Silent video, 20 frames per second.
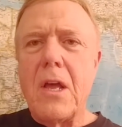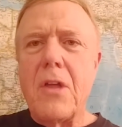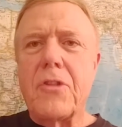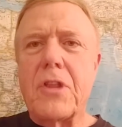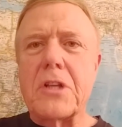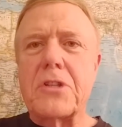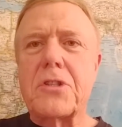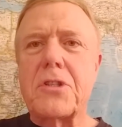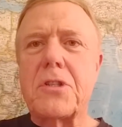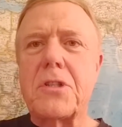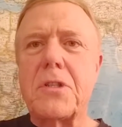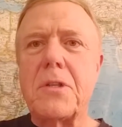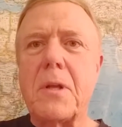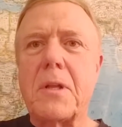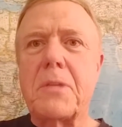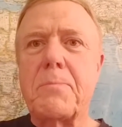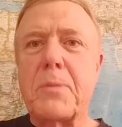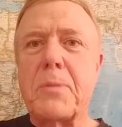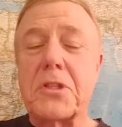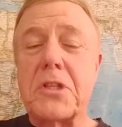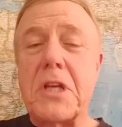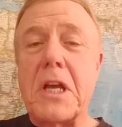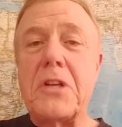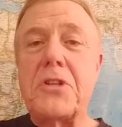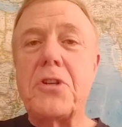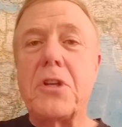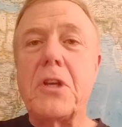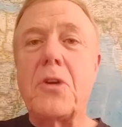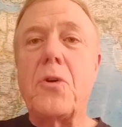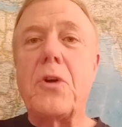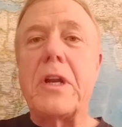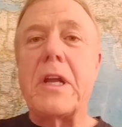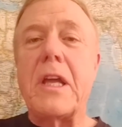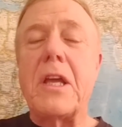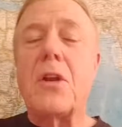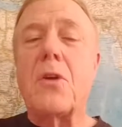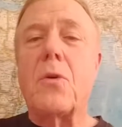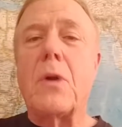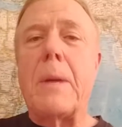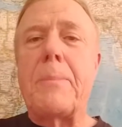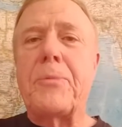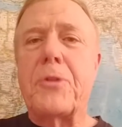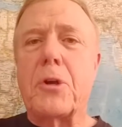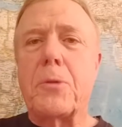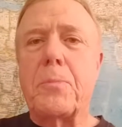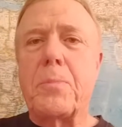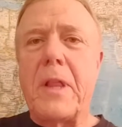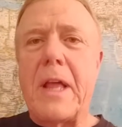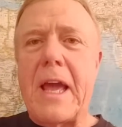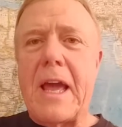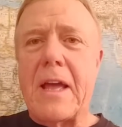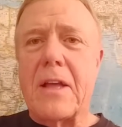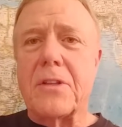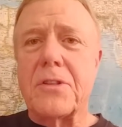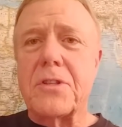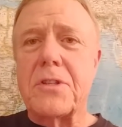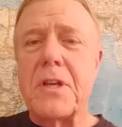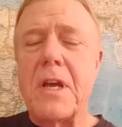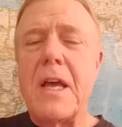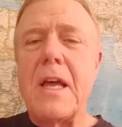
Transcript: that's potentially going to interrupt their plans.